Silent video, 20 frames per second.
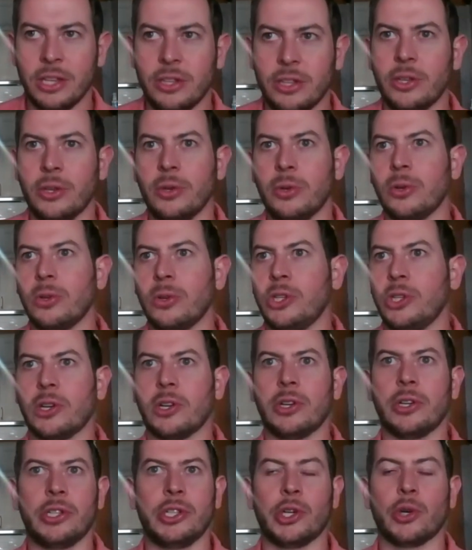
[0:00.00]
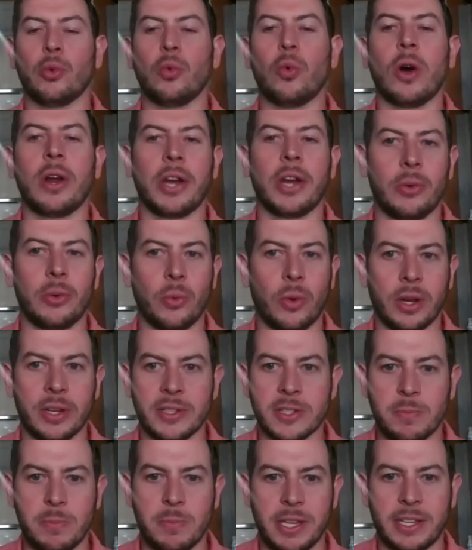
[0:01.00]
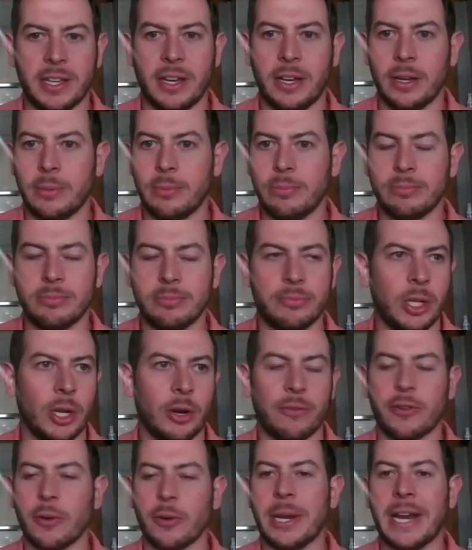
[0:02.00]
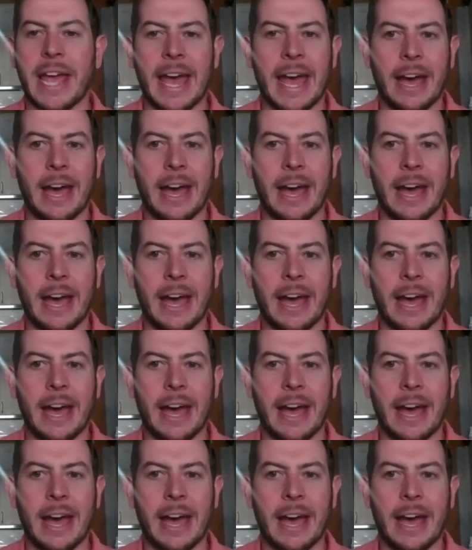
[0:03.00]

you your your one-on-ones become you know from an